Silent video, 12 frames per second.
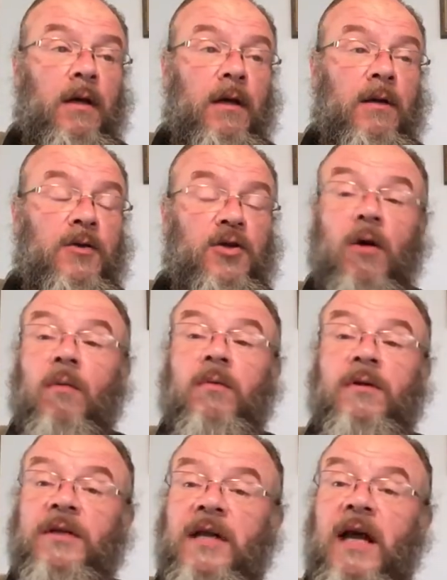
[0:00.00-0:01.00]
So
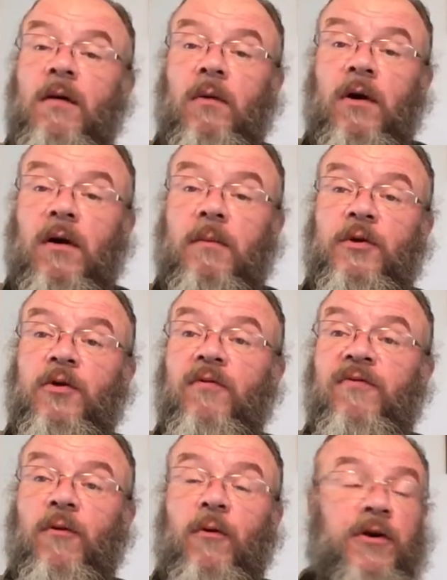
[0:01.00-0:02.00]
today we're going to do
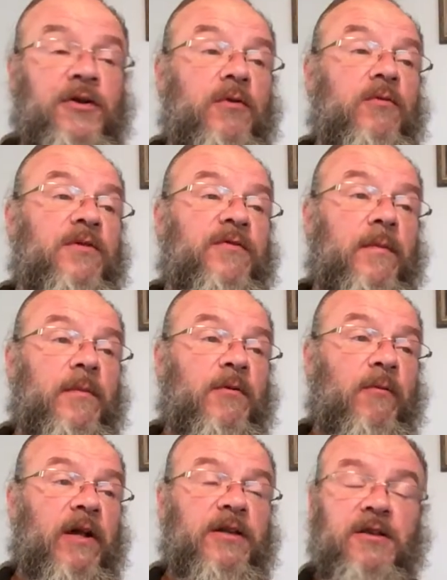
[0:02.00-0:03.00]
4 tunes from the
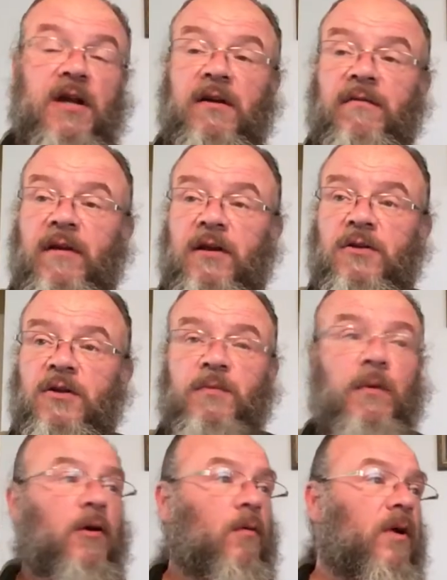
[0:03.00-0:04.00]
Red Standard of Excellence
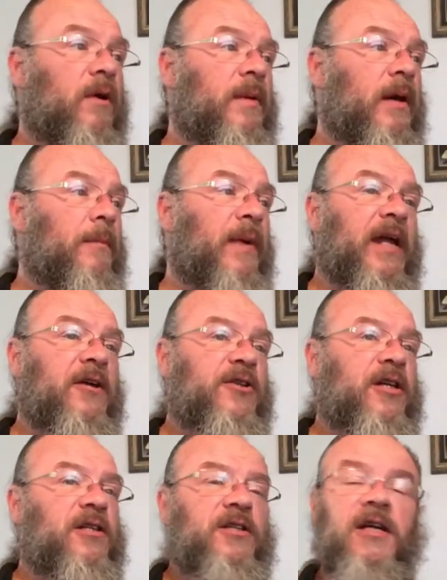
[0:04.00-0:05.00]
book. We're going to be on page
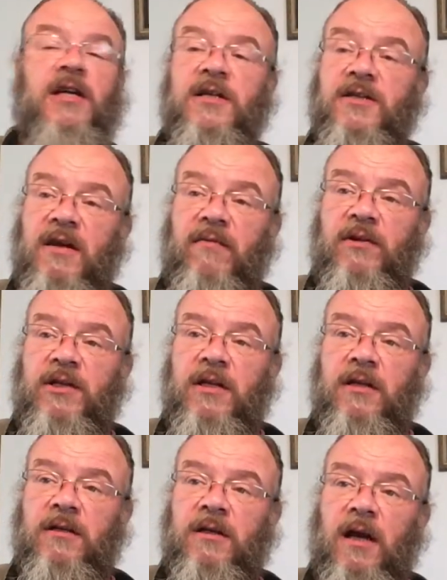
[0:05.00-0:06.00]
16 and
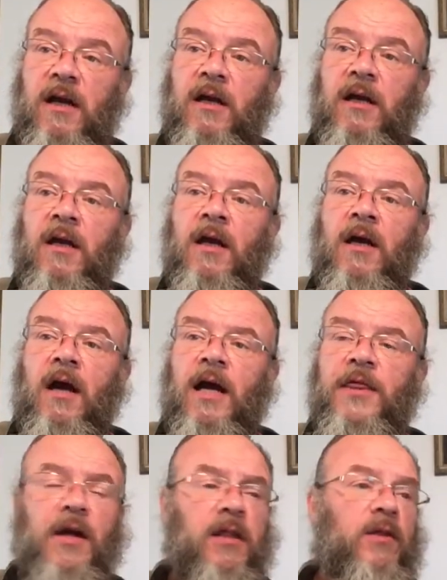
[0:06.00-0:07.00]
17 today. I
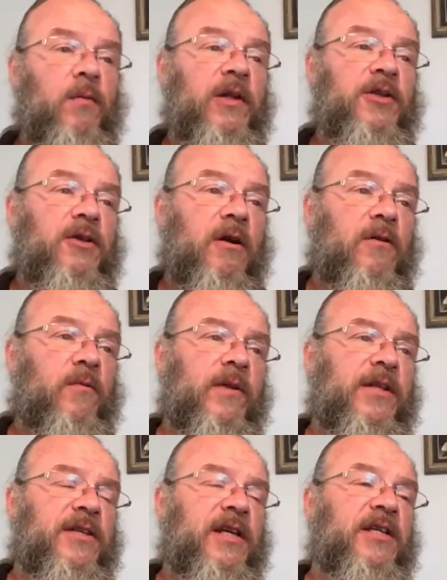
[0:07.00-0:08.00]
thought that we'd start with
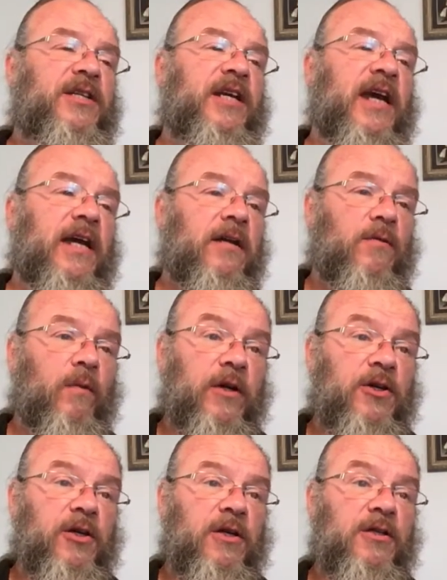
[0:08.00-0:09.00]
68,
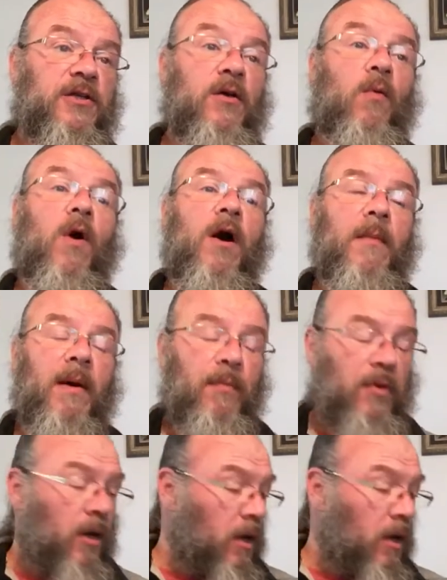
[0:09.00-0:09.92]
which is the warm-up.